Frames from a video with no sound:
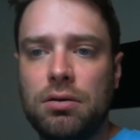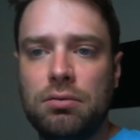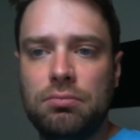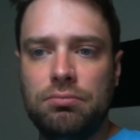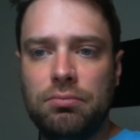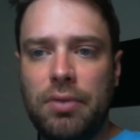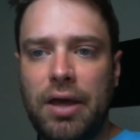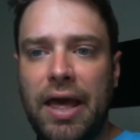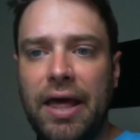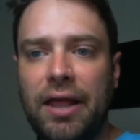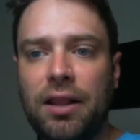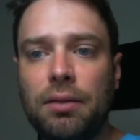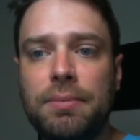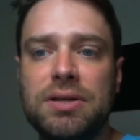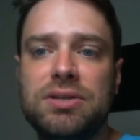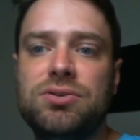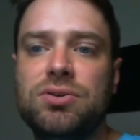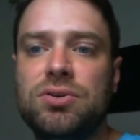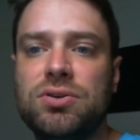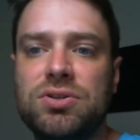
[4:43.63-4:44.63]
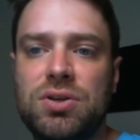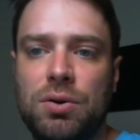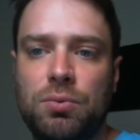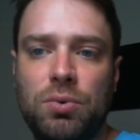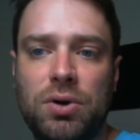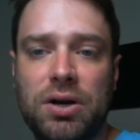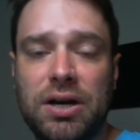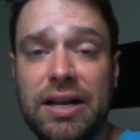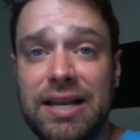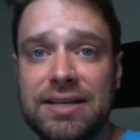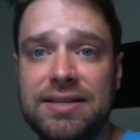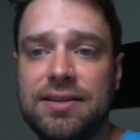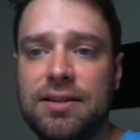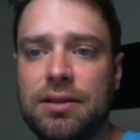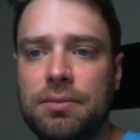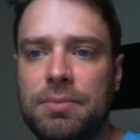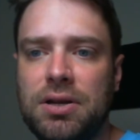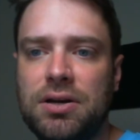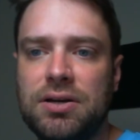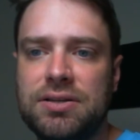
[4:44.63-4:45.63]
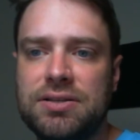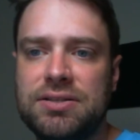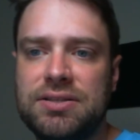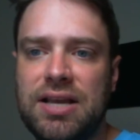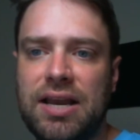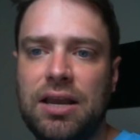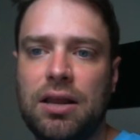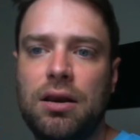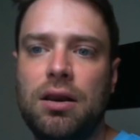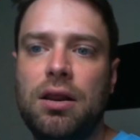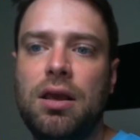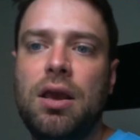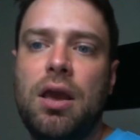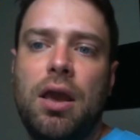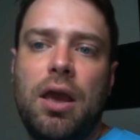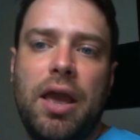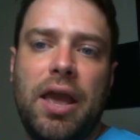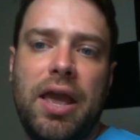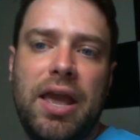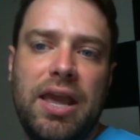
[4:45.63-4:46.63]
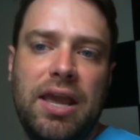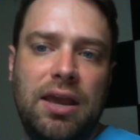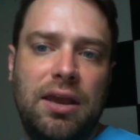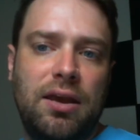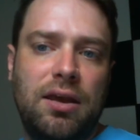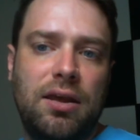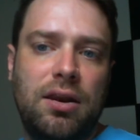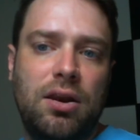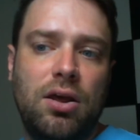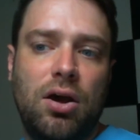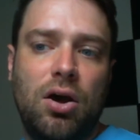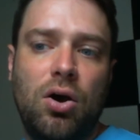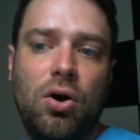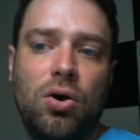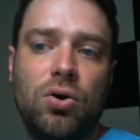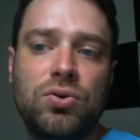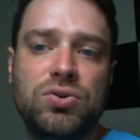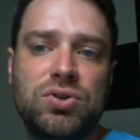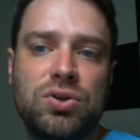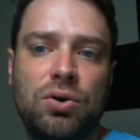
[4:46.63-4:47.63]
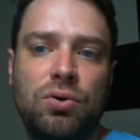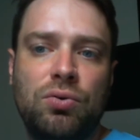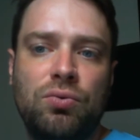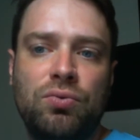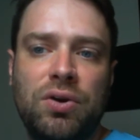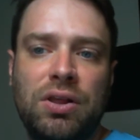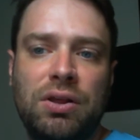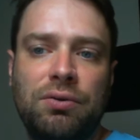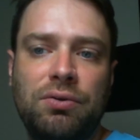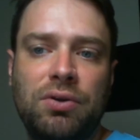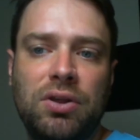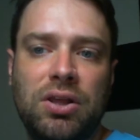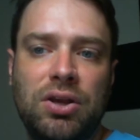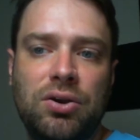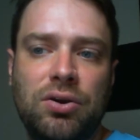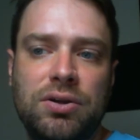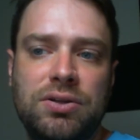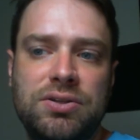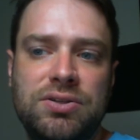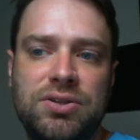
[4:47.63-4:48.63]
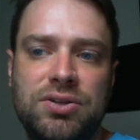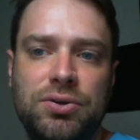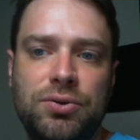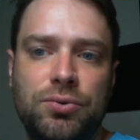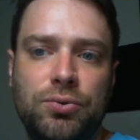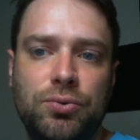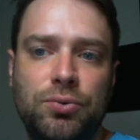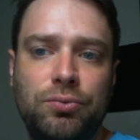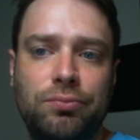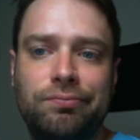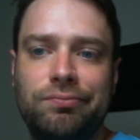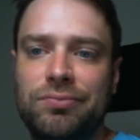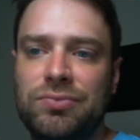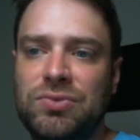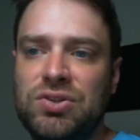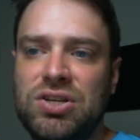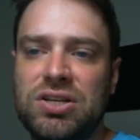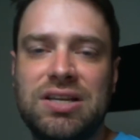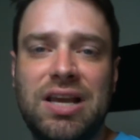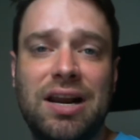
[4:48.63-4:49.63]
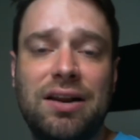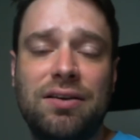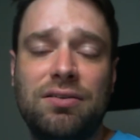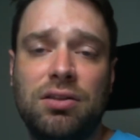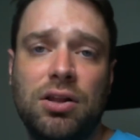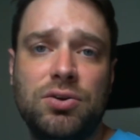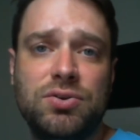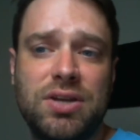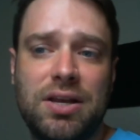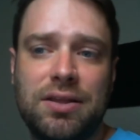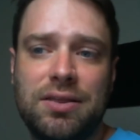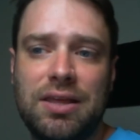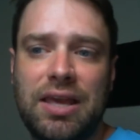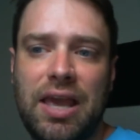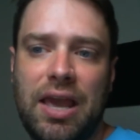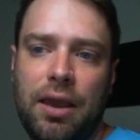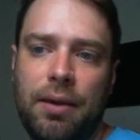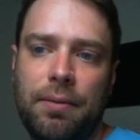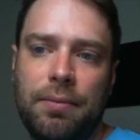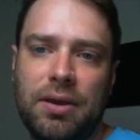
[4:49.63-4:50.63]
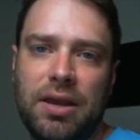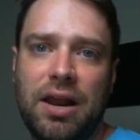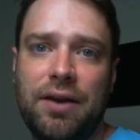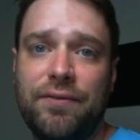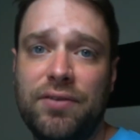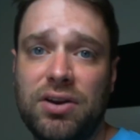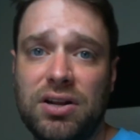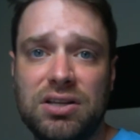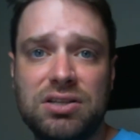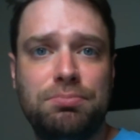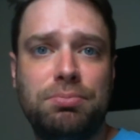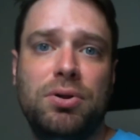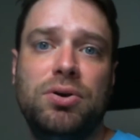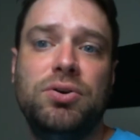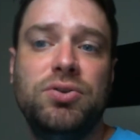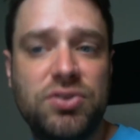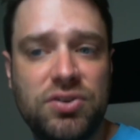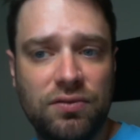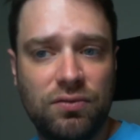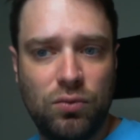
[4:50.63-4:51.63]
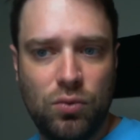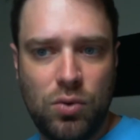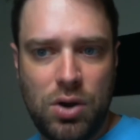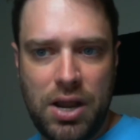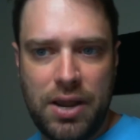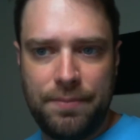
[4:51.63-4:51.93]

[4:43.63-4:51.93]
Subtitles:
elementals, and we're going to get to them here in a second. And also really good to just kind of close out the game in kind of an explosive way.